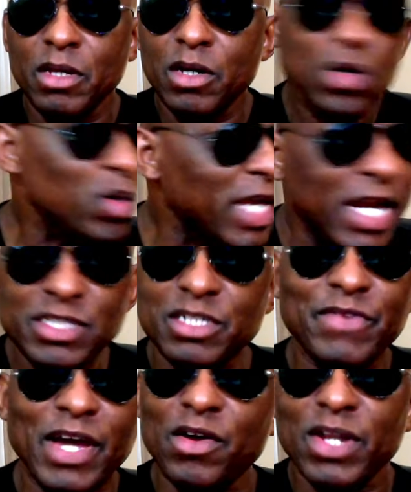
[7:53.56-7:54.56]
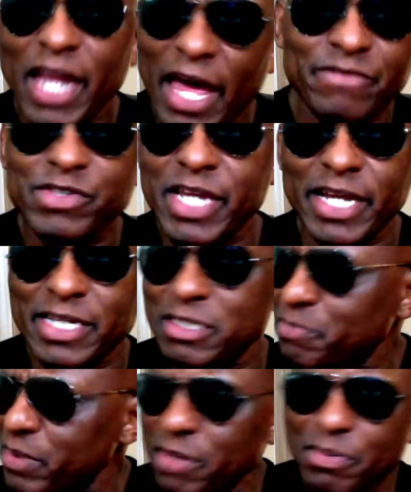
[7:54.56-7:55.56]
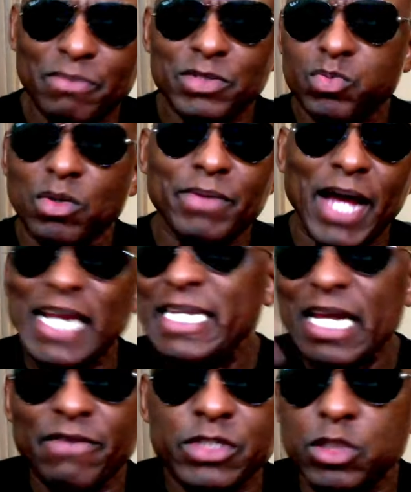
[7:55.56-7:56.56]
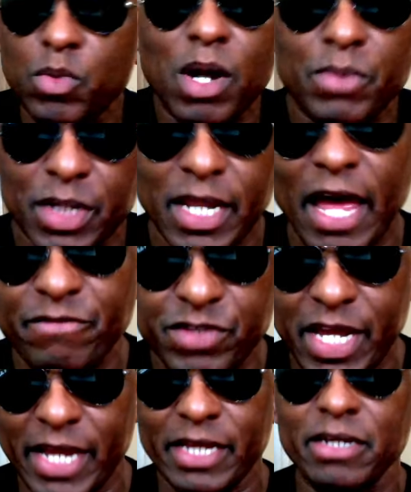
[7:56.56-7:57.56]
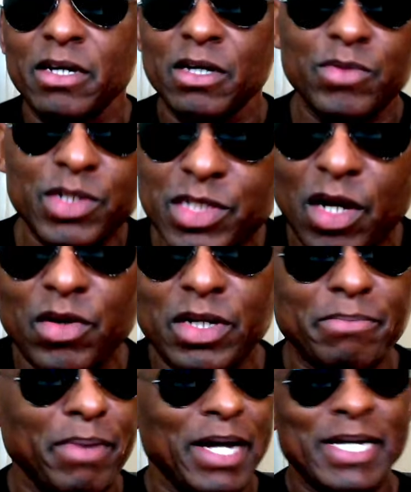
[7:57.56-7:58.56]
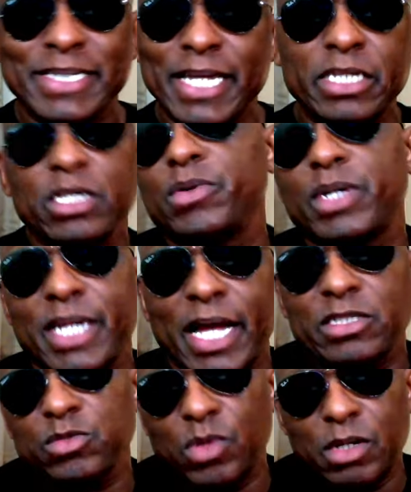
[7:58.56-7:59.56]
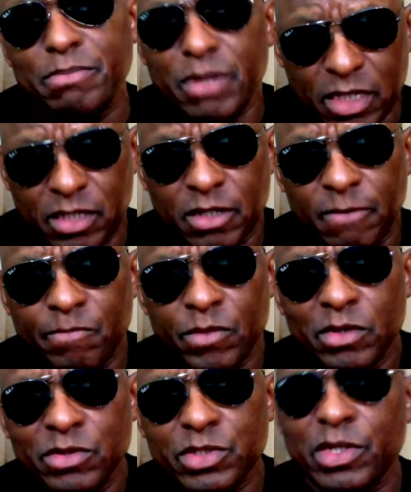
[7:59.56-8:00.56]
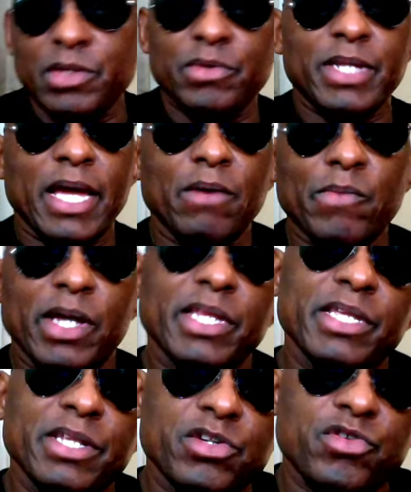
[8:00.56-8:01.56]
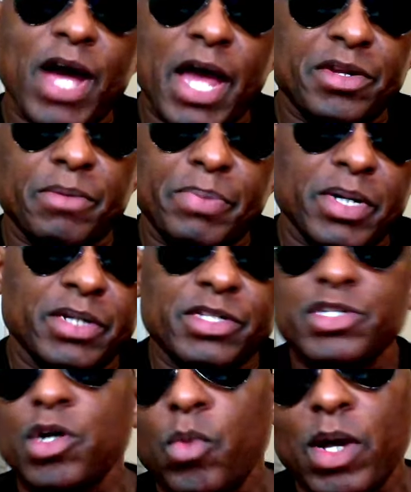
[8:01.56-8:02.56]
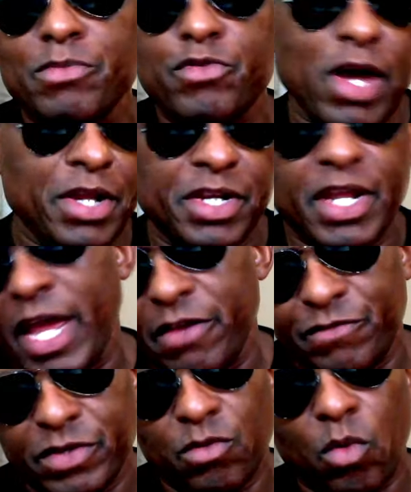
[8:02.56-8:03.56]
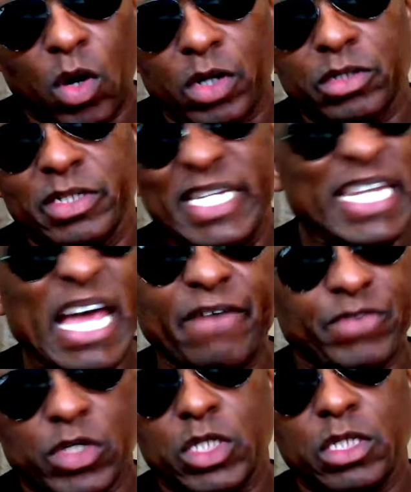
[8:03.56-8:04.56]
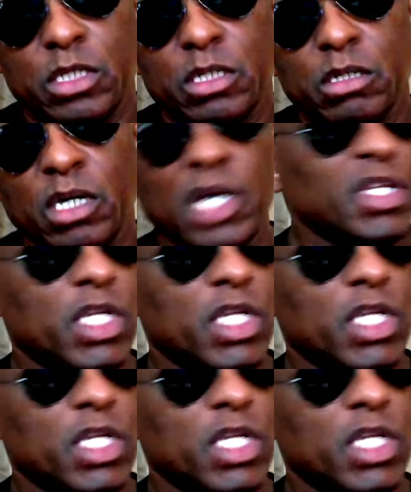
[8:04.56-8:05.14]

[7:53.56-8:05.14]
Who cares if you have a life jacket? There's plenty of people swimming. I never swam with a life jacket. What are you talking about? That dude cannot swim me. So I know damn well he didn't drown in the pond. There's no way I'm drowning in 8 feet water. Never. Under